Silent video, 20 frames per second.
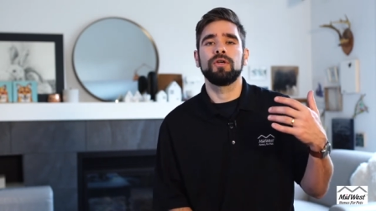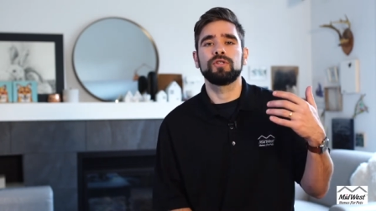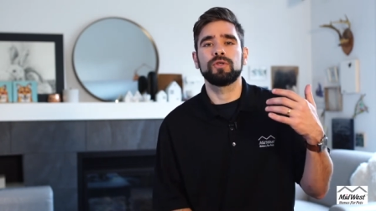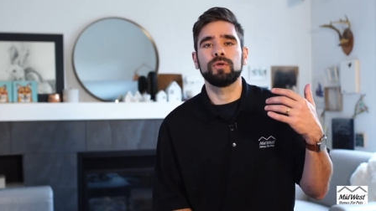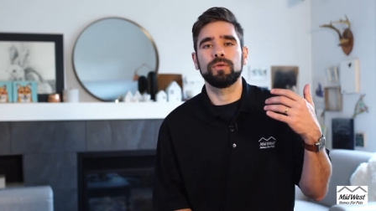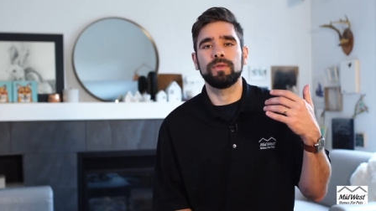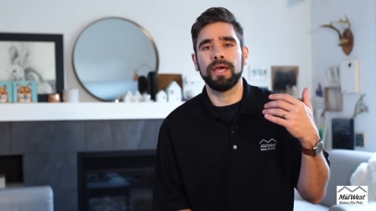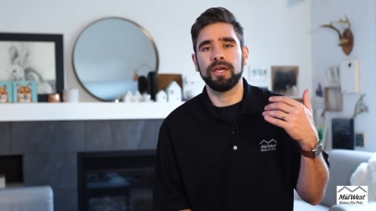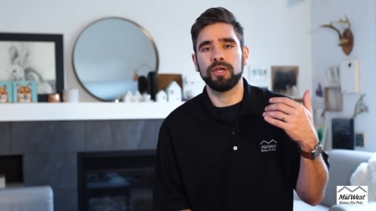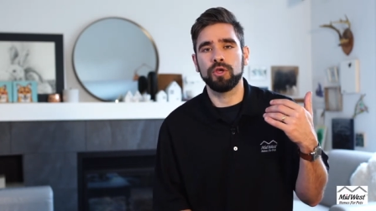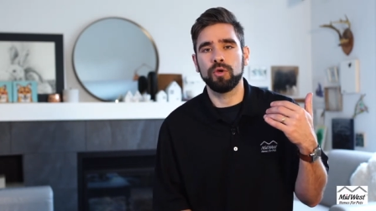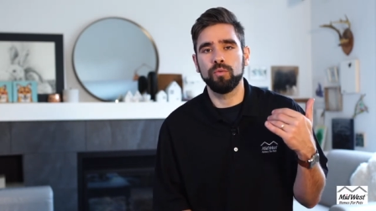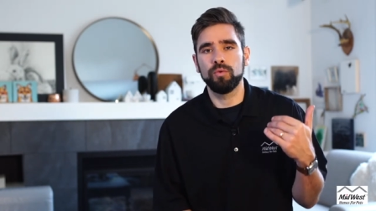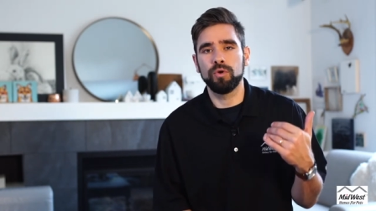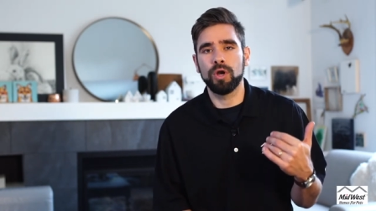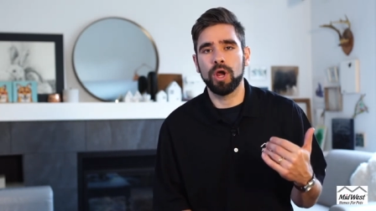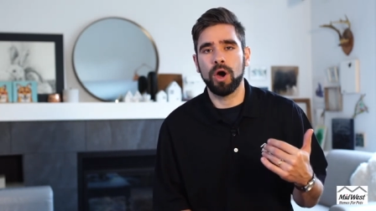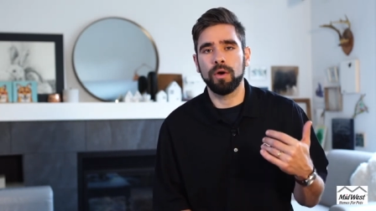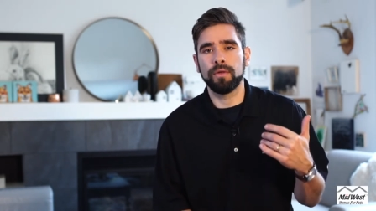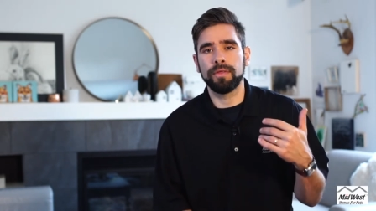so that you
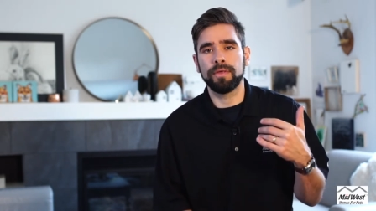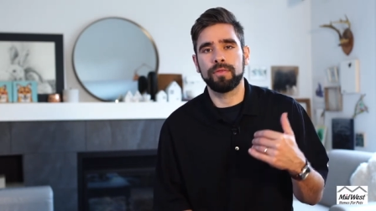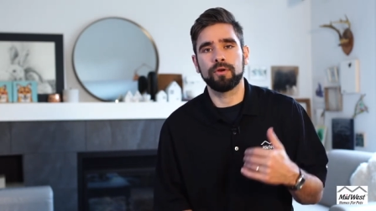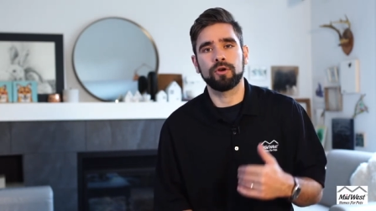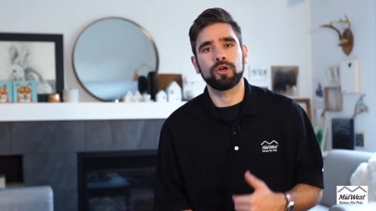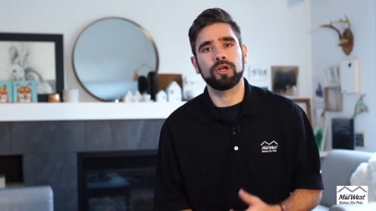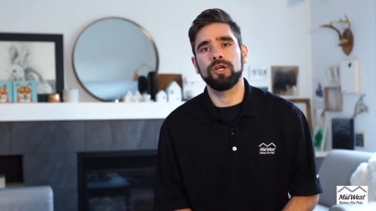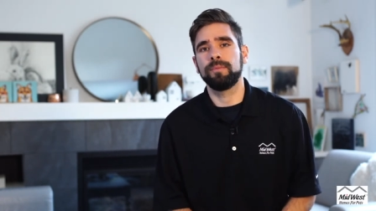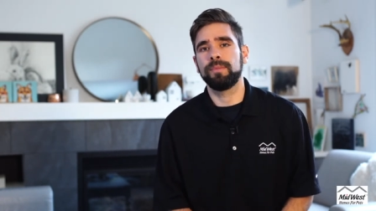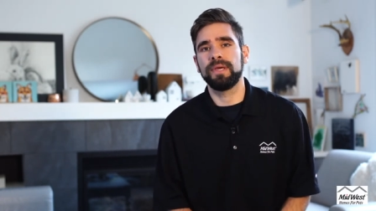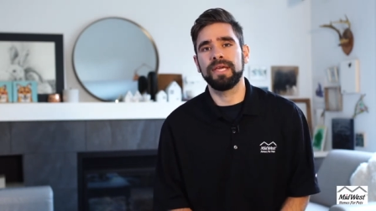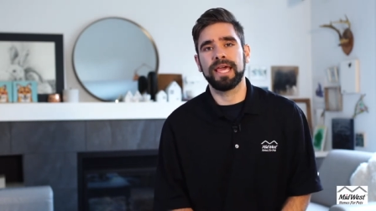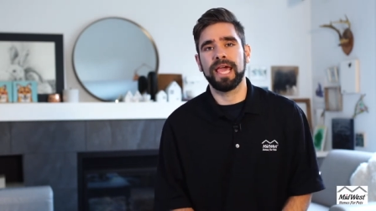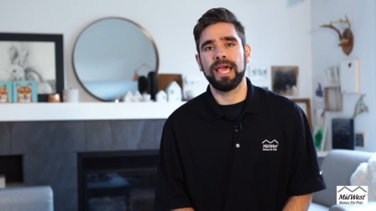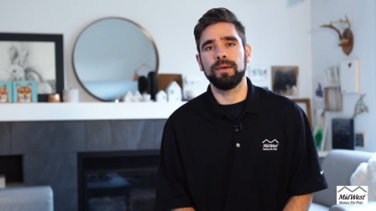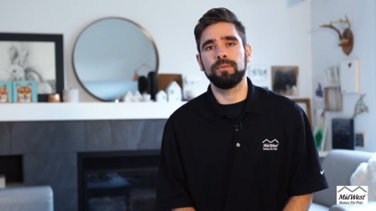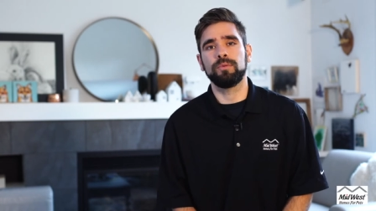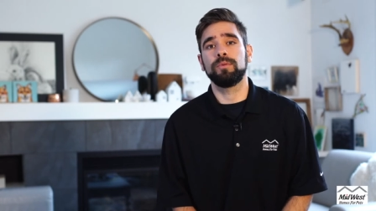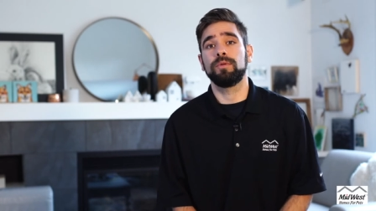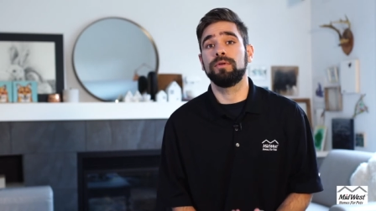know that they're gonna be
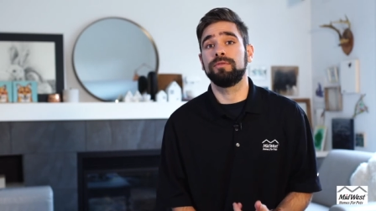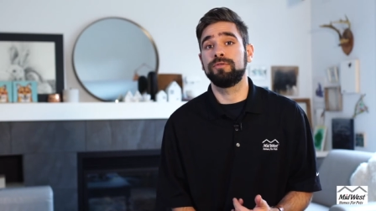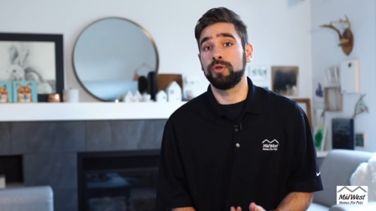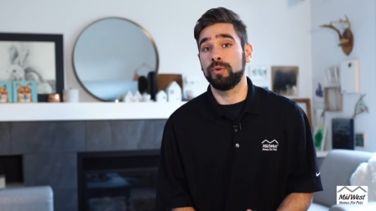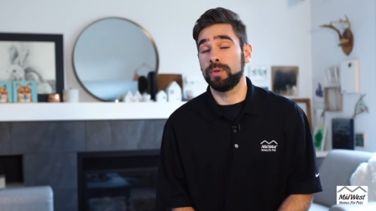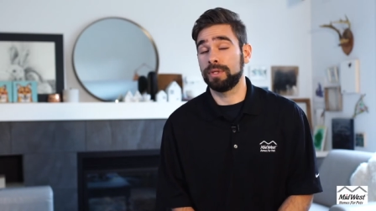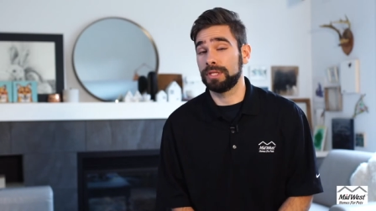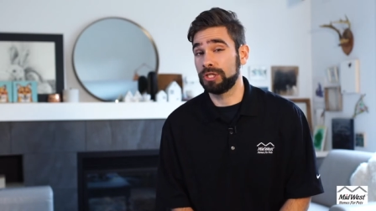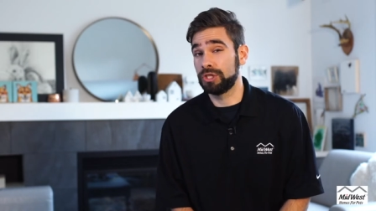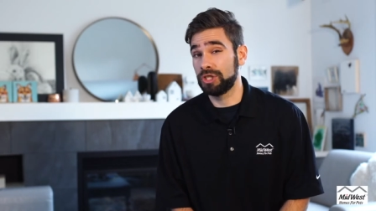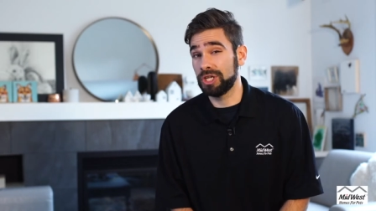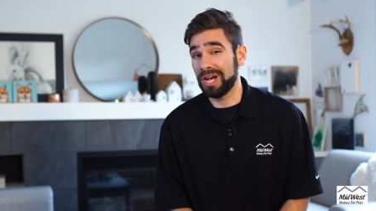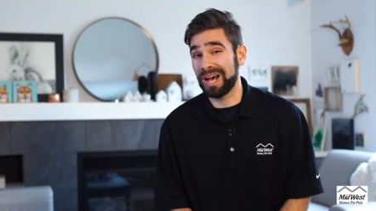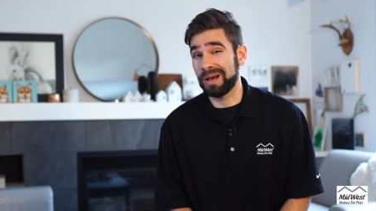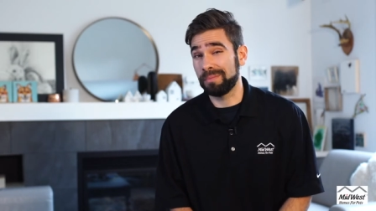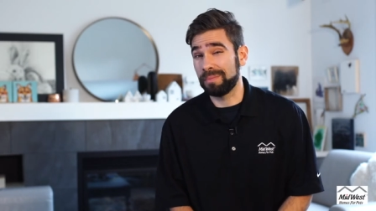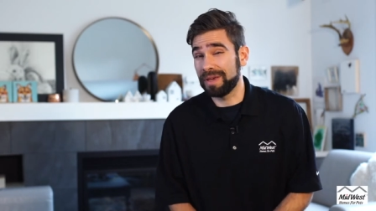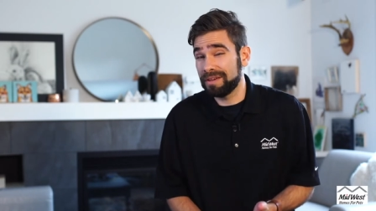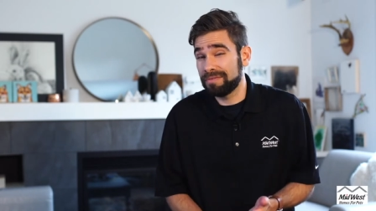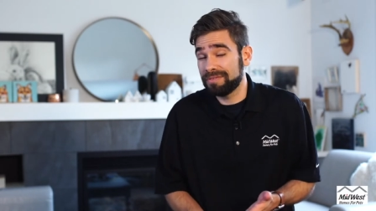capable of doing a job.